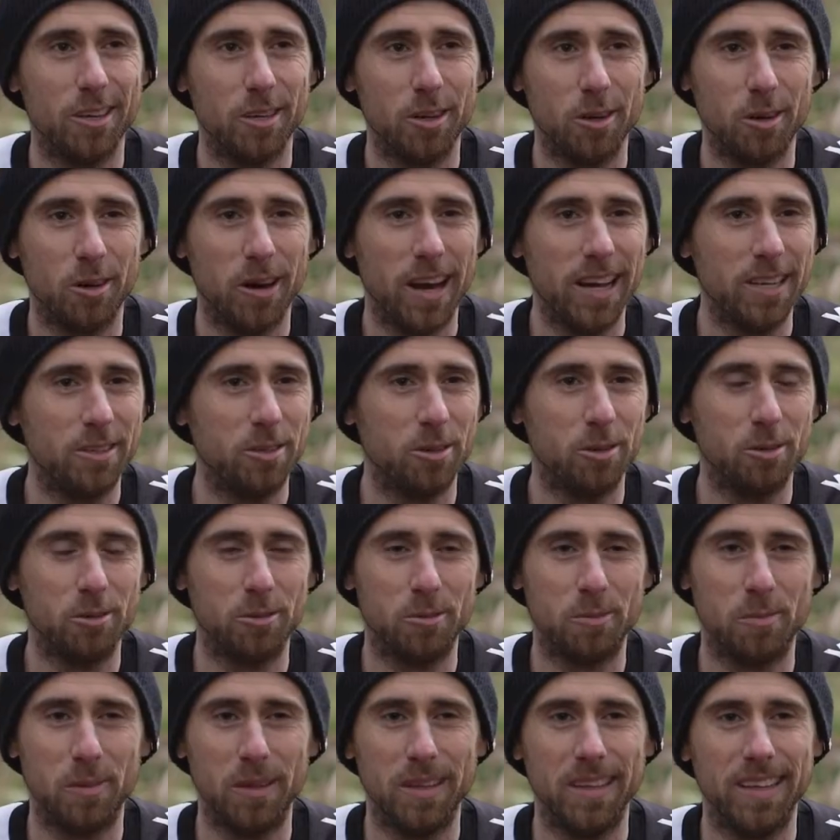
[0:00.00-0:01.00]
You know, I
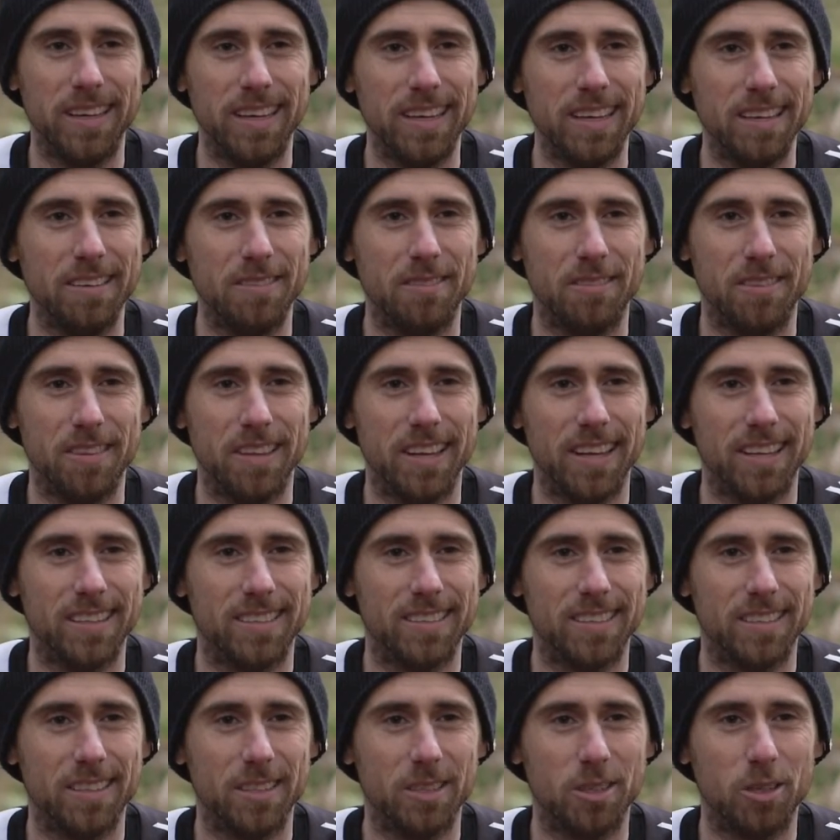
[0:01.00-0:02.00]
don't believe that
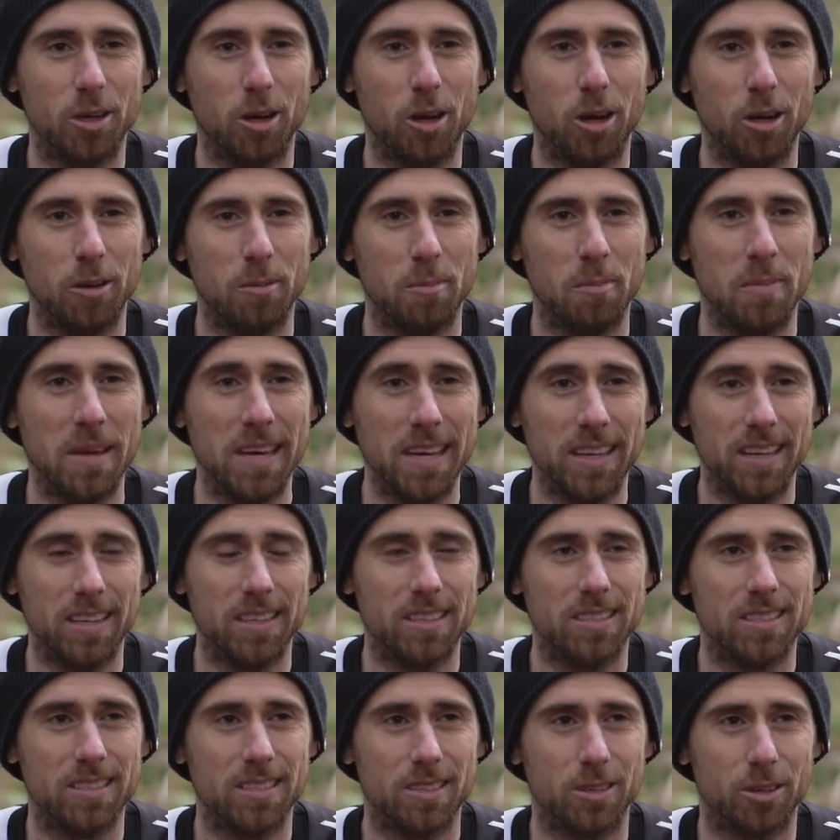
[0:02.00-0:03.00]
God made
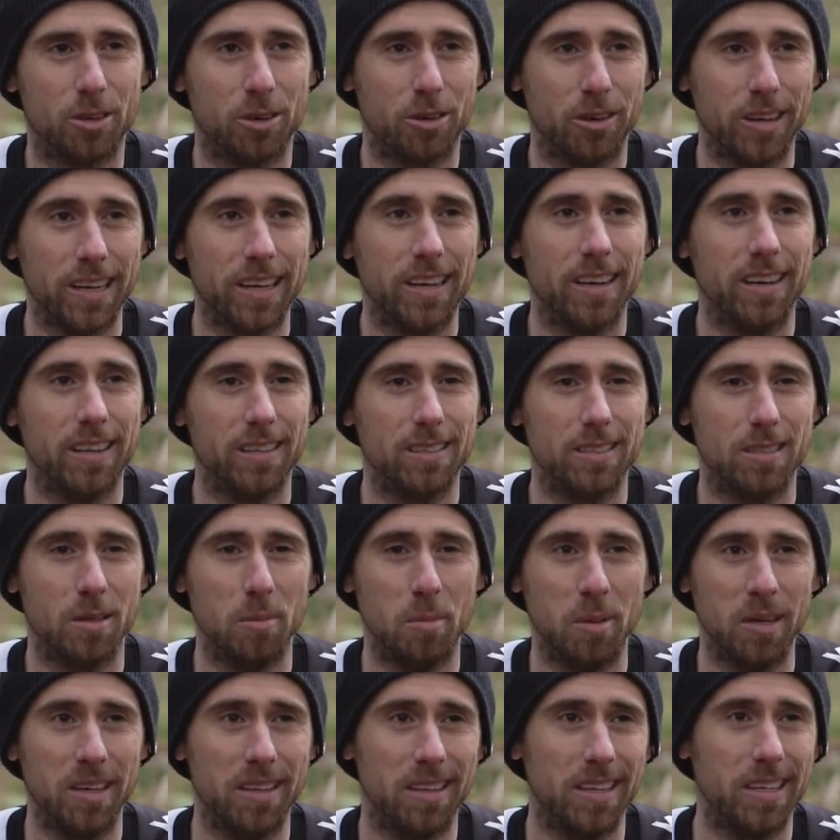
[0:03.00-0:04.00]
us or created us to
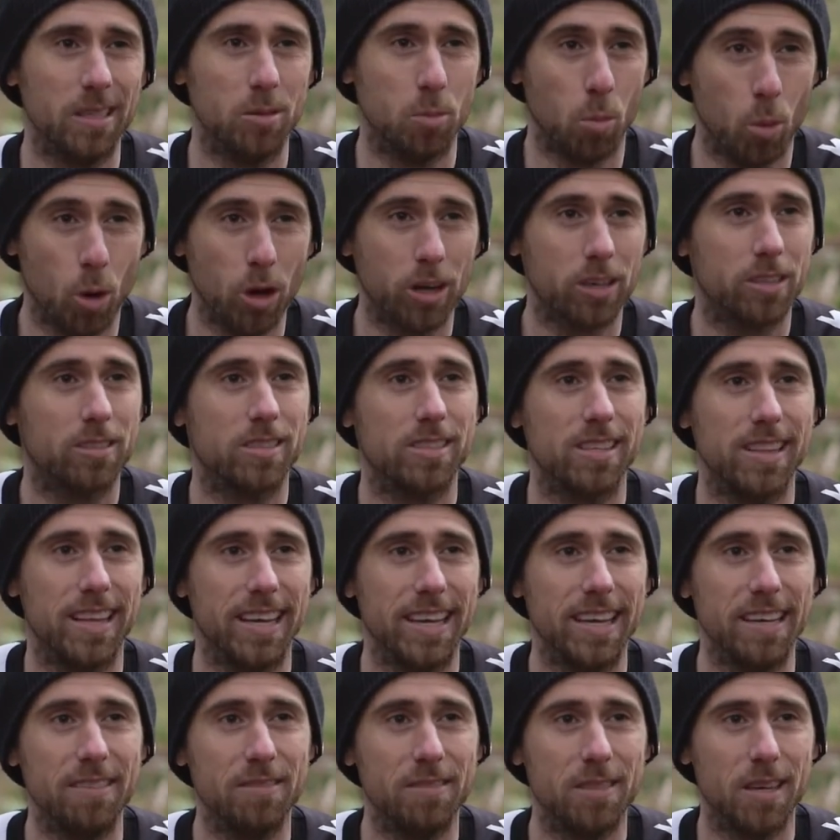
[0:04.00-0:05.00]
be these work
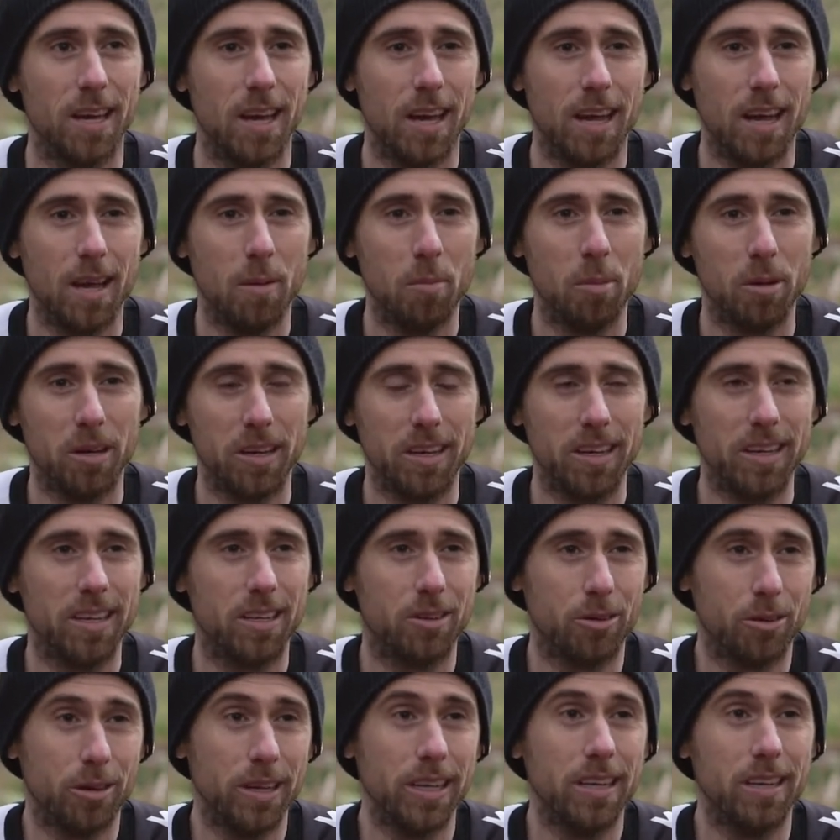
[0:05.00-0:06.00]
slaves, but He
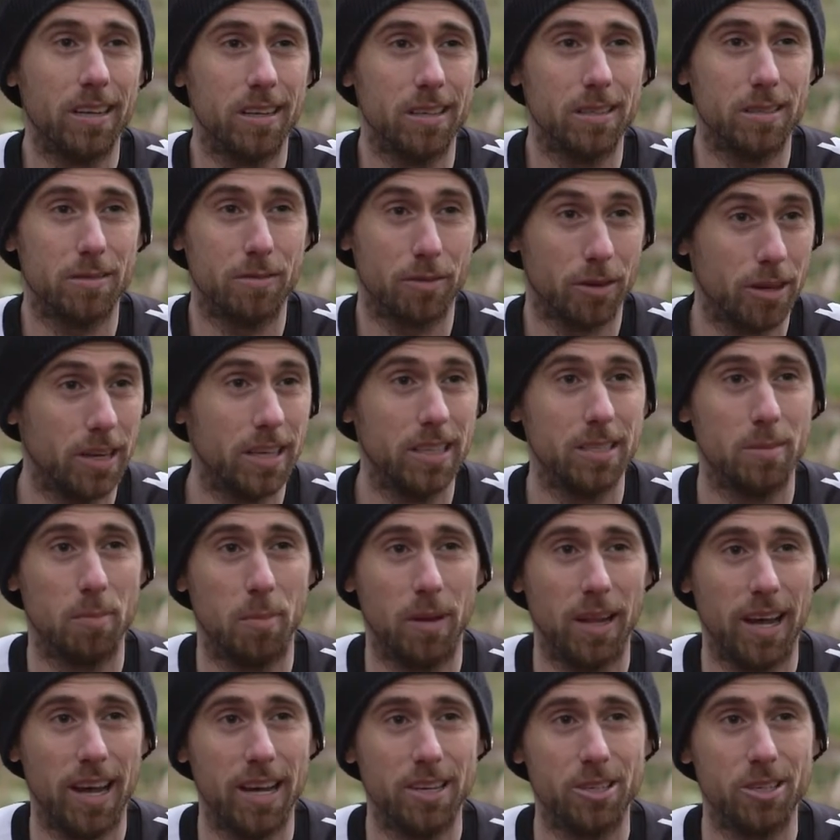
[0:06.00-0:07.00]
created us for His
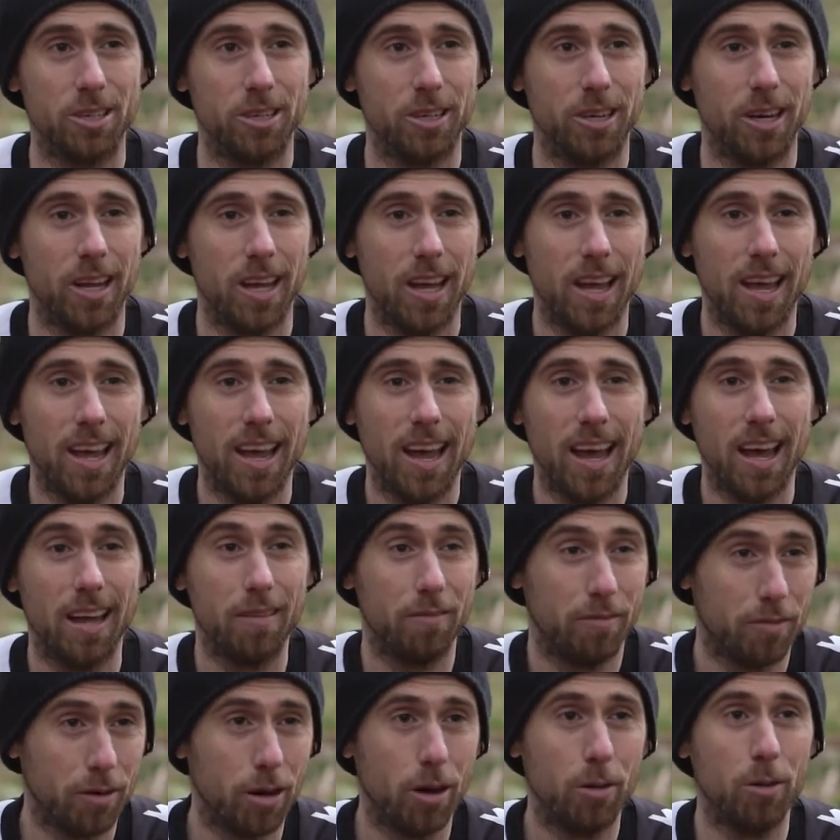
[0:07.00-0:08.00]
pleasure
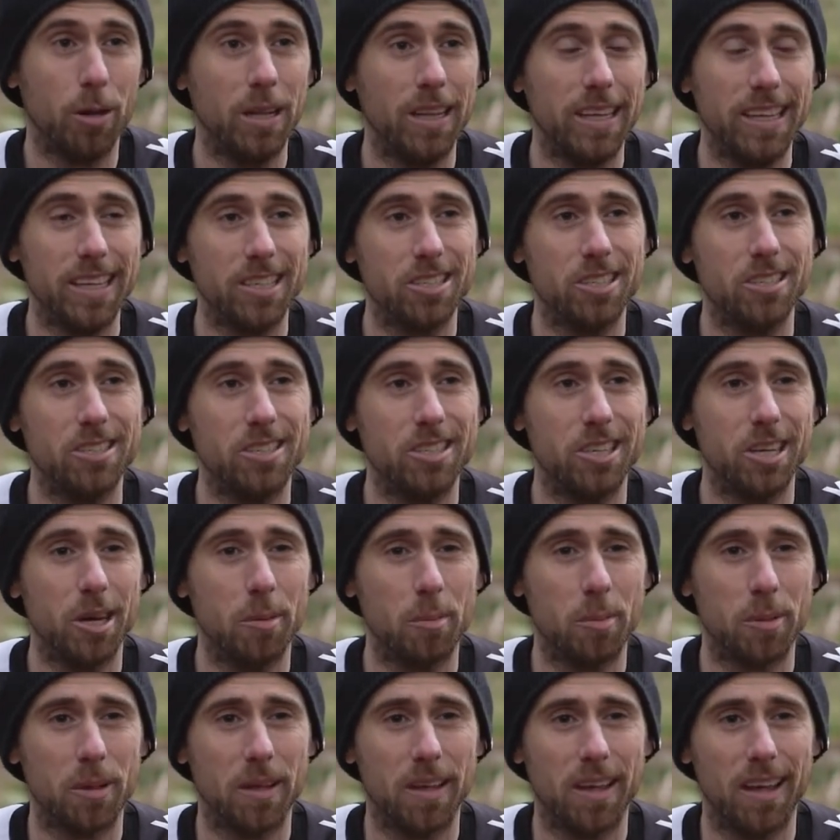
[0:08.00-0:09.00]
and for a
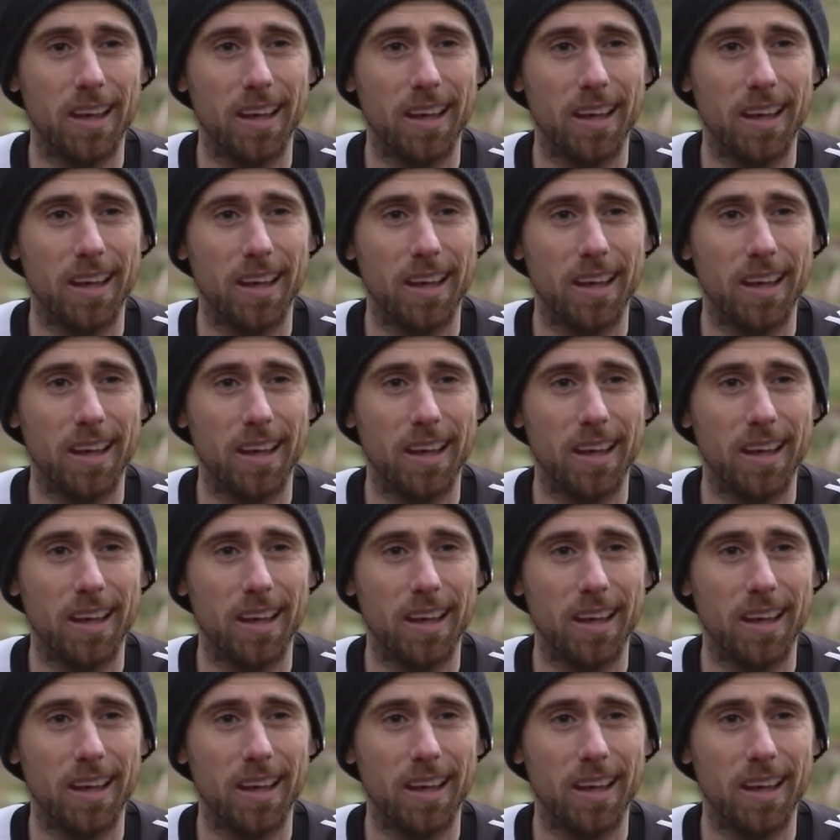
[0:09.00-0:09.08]
relationship.